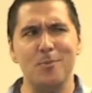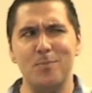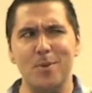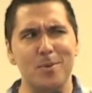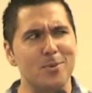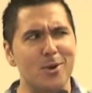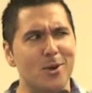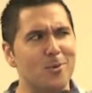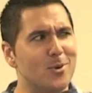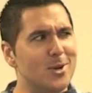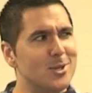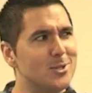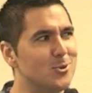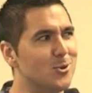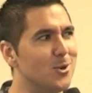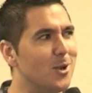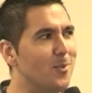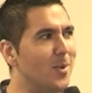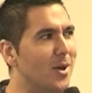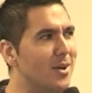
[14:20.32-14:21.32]
People don't want to
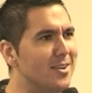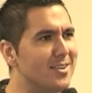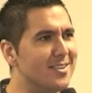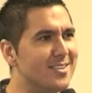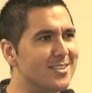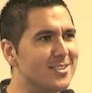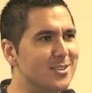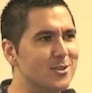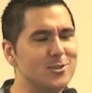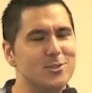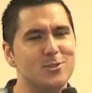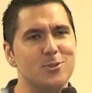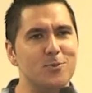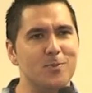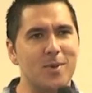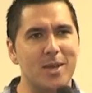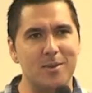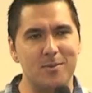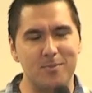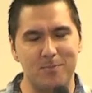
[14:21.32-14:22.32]
talk about it. It could still
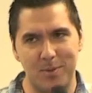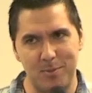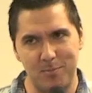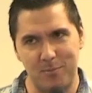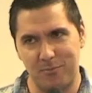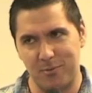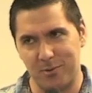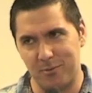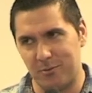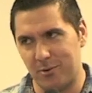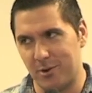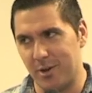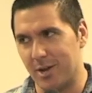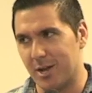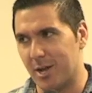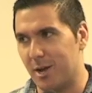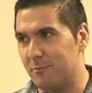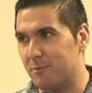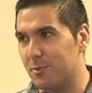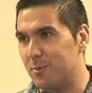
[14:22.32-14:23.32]
make people feel very
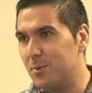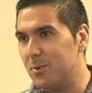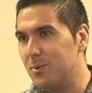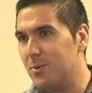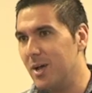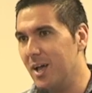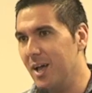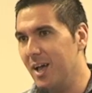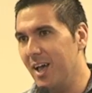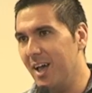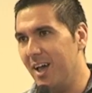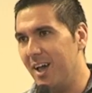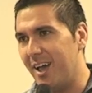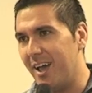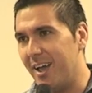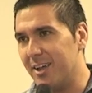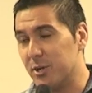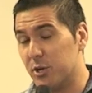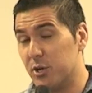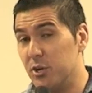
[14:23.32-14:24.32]
uncomfortable.
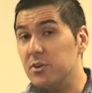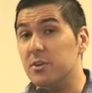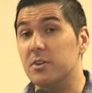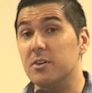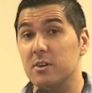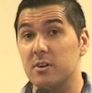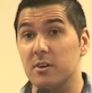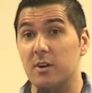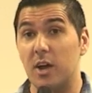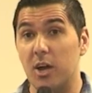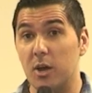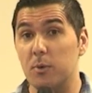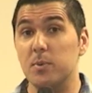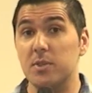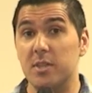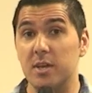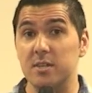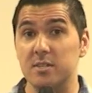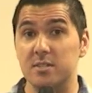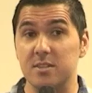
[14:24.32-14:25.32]
And good, I hope
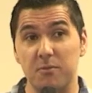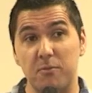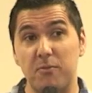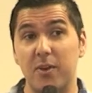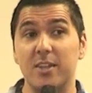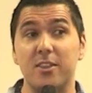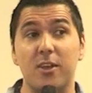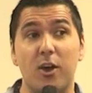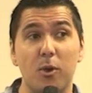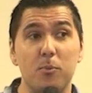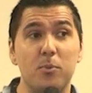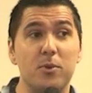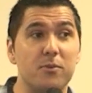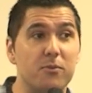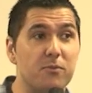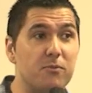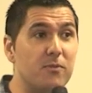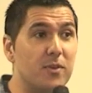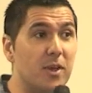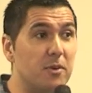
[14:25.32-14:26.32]
it does. In fact, I hope it
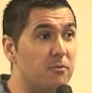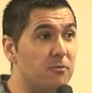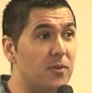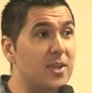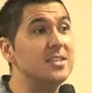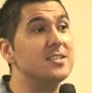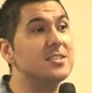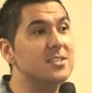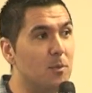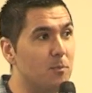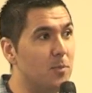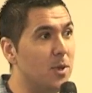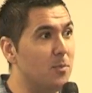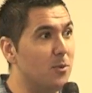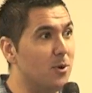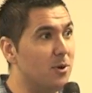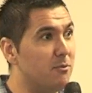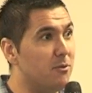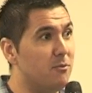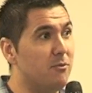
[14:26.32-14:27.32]
offends some
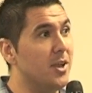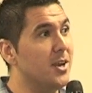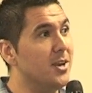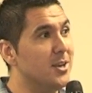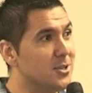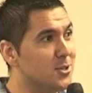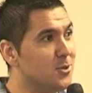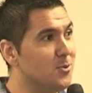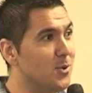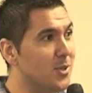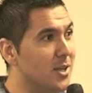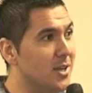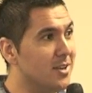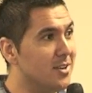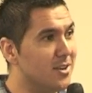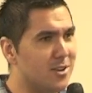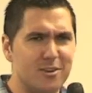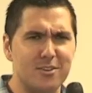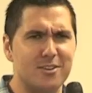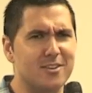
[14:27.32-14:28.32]
people if you've had an issue with it.
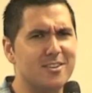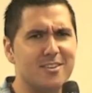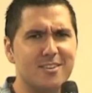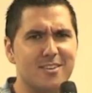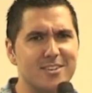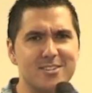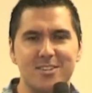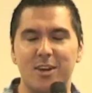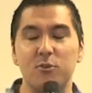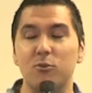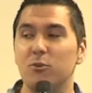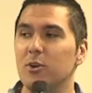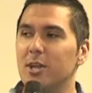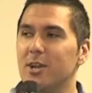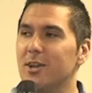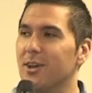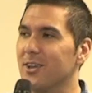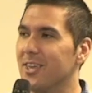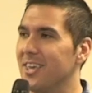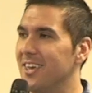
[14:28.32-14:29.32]
Good, because I really
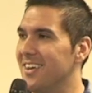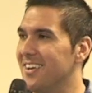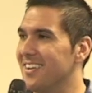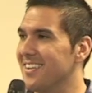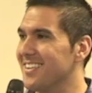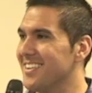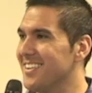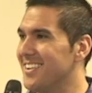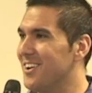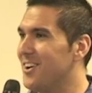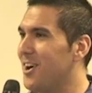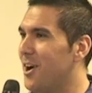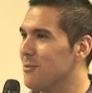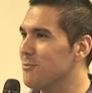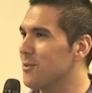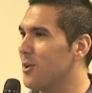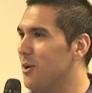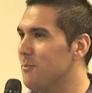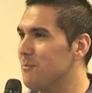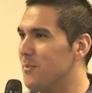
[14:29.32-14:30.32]
don't care.
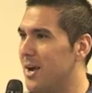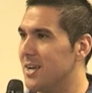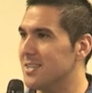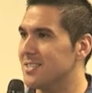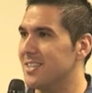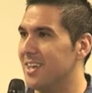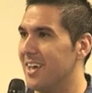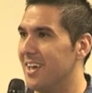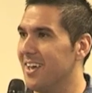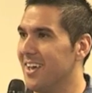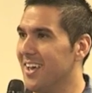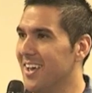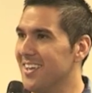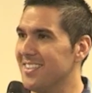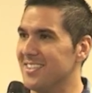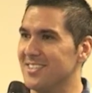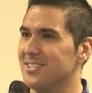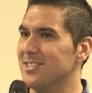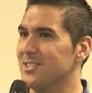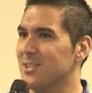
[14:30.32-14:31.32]
I've gone past that.
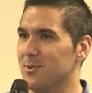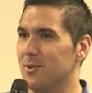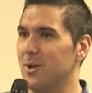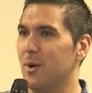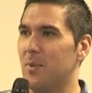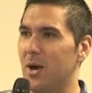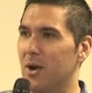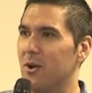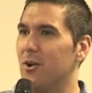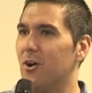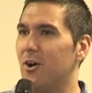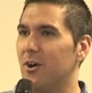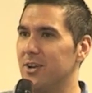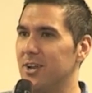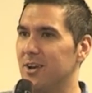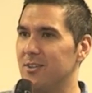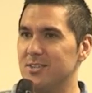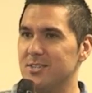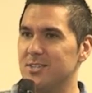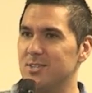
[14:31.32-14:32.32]
This is about God
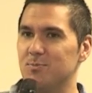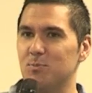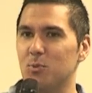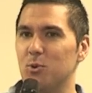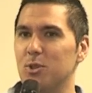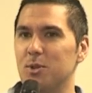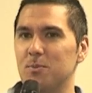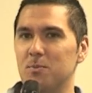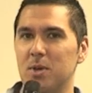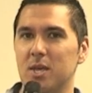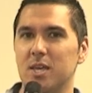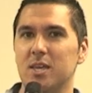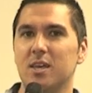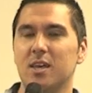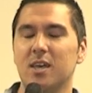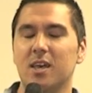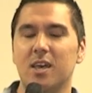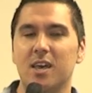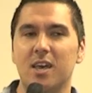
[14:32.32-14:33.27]
now. This is more than me.